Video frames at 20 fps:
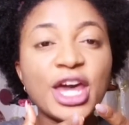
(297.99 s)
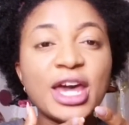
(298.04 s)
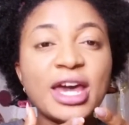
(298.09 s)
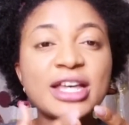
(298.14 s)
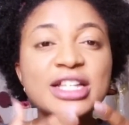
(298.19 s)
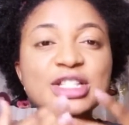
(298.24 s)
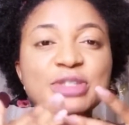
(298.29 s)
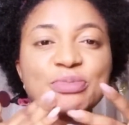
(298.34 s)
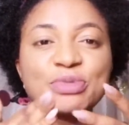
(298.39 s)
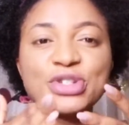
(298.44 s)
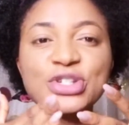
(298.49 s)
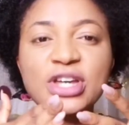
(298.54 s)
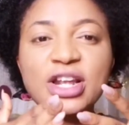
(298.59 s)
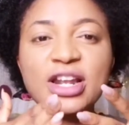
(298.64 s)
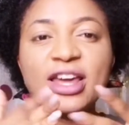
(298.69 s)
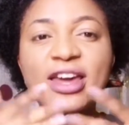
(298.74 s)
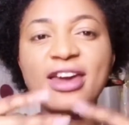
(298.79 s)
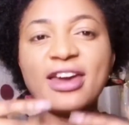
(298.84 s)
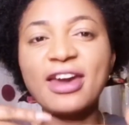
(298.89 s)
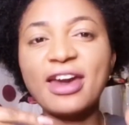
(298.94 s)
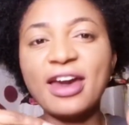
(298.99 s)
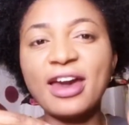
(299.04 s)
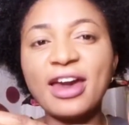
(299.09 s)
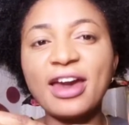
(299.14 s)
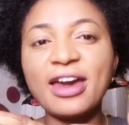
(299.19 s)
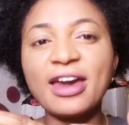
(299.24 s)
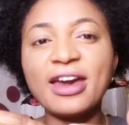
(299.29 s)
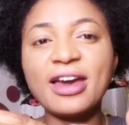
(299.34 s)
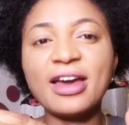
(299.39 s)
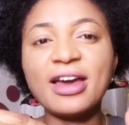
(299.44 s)
especially here
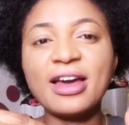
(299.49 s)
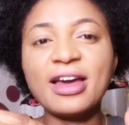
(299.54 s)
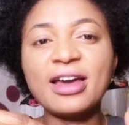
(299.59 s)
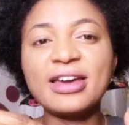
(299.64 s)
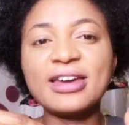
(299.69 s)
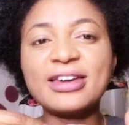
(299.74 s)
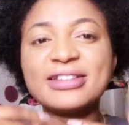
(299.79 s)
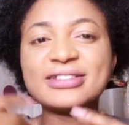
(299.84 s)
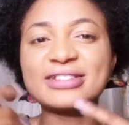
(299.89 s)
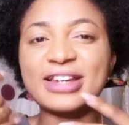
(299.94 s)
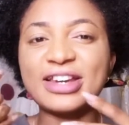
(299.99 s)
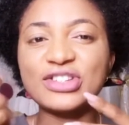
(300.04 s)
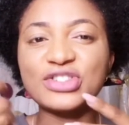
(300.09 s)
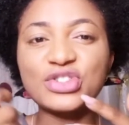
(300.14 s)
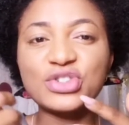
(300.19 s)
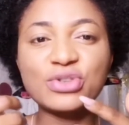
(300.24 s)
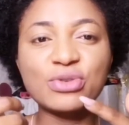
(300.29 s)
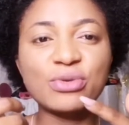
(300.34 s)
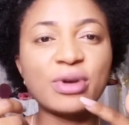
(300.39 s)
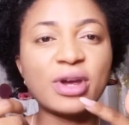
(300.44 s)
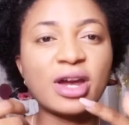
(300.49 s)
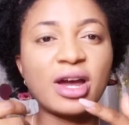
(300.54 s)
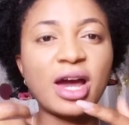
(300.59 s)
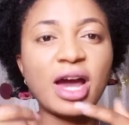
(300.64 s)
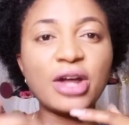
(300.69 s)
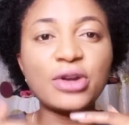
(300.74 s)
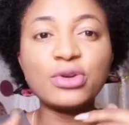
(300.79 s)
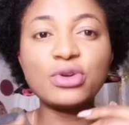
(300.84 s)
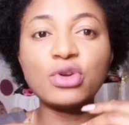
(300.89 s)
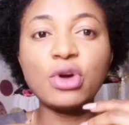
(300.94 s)
in Nigeria.
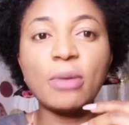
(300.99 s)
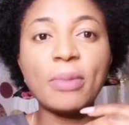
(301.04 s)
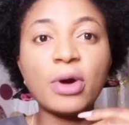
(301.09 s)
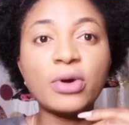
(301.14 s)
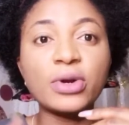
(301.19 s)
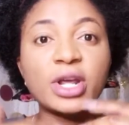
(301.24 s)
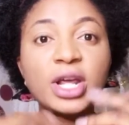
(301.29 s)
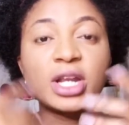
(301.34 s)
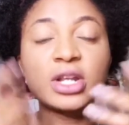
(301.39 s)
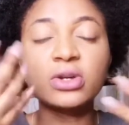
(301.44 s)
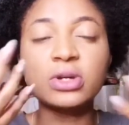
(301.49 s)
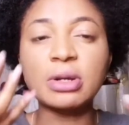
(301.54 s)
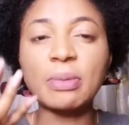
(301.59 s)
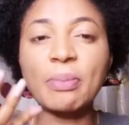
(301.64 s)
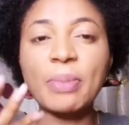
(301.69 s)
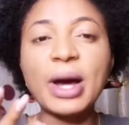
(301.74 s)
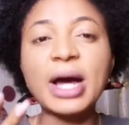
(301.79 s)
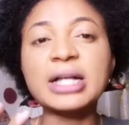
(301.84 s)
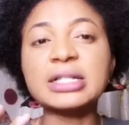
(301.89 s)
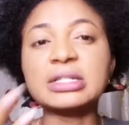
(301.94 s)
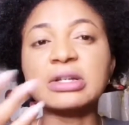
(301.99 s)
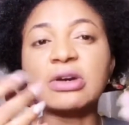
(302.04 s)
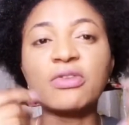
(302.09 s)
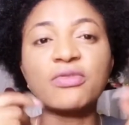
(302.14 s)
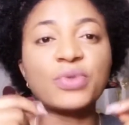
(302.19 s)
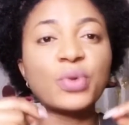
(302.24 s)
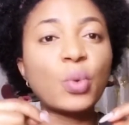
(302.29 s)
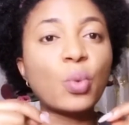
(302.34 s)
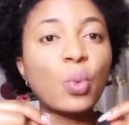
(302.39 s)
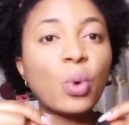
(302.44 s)
I don't know about any other part of
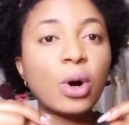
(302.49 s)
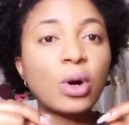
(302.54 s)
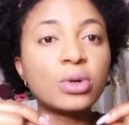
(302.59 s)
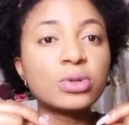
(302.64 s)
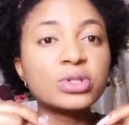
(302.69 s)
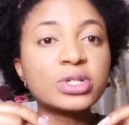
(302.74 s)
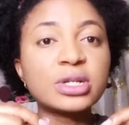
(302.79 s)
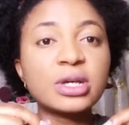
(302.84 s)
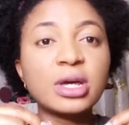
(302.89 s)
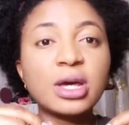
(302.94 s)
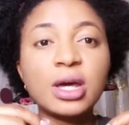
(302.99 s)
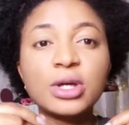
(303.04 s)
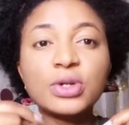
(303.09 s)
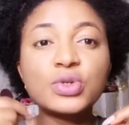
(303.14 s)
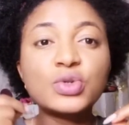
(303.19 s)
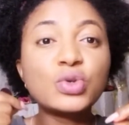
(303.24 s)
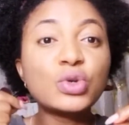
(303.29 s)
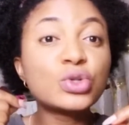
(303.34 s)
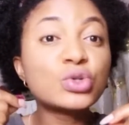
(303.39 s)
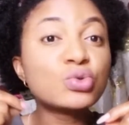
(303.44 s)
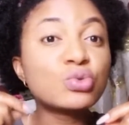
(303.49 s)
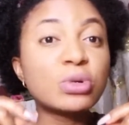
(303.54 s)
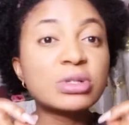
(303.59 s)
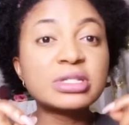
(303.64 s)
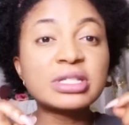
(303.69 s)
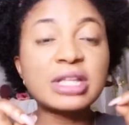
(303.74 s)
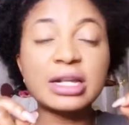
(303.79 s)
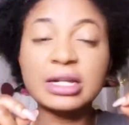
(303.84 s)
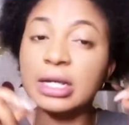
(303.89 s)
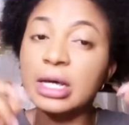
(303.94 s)
the world. Those ones
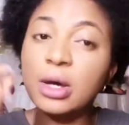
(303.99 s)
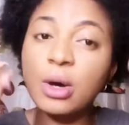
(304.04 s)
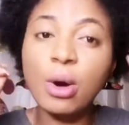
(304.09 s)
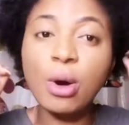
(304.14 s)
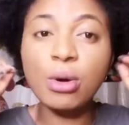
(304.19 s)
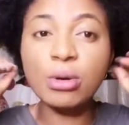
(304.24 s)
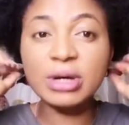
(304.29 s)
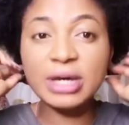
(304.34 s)
that they call